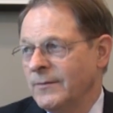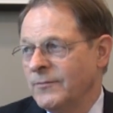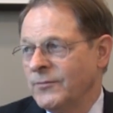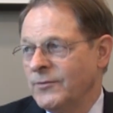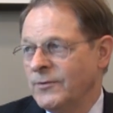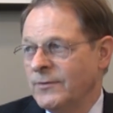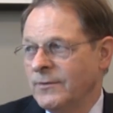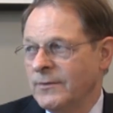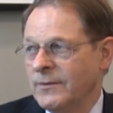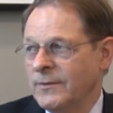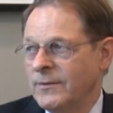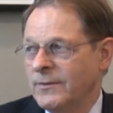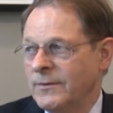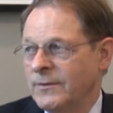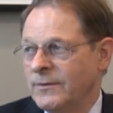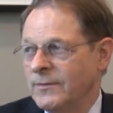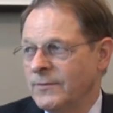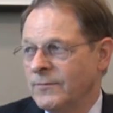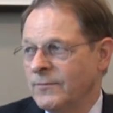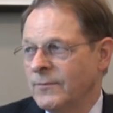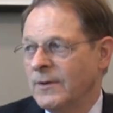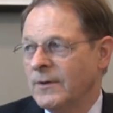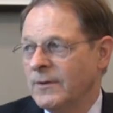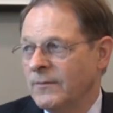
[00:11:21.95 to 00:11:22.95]
I'm sure
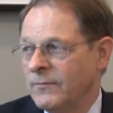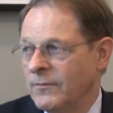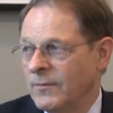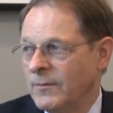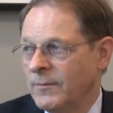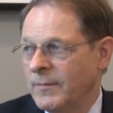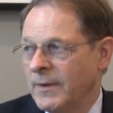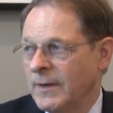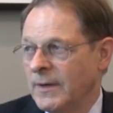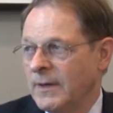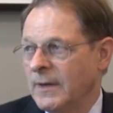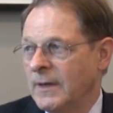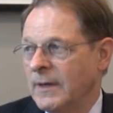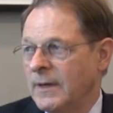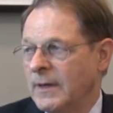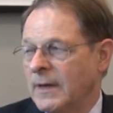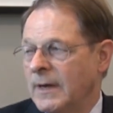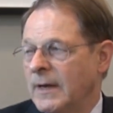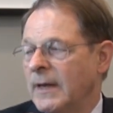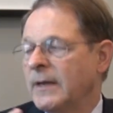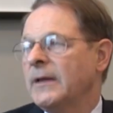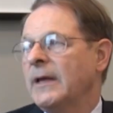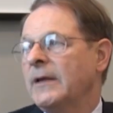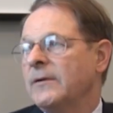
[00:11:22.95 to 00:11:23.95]
he's wonderful, but
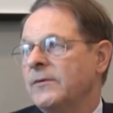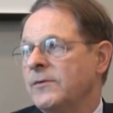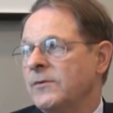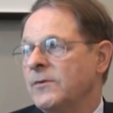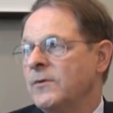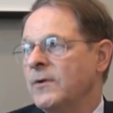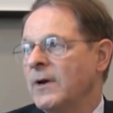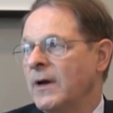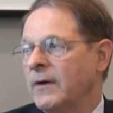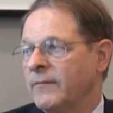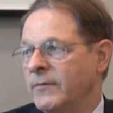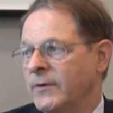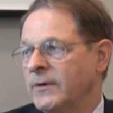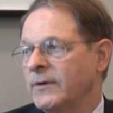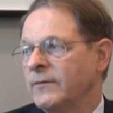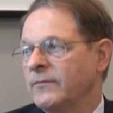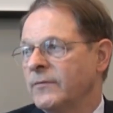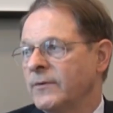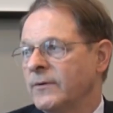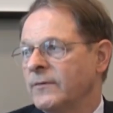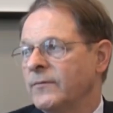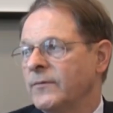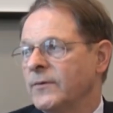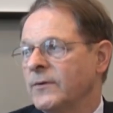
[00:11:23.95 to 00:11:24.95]
I do have a
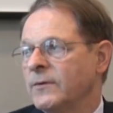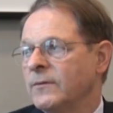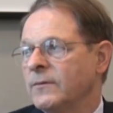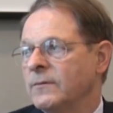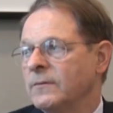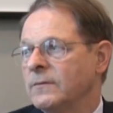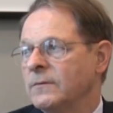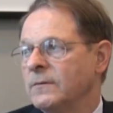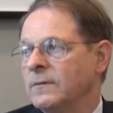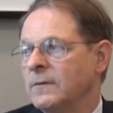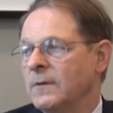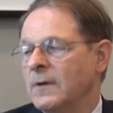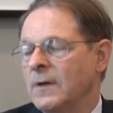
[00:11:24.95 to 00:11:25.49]
different view.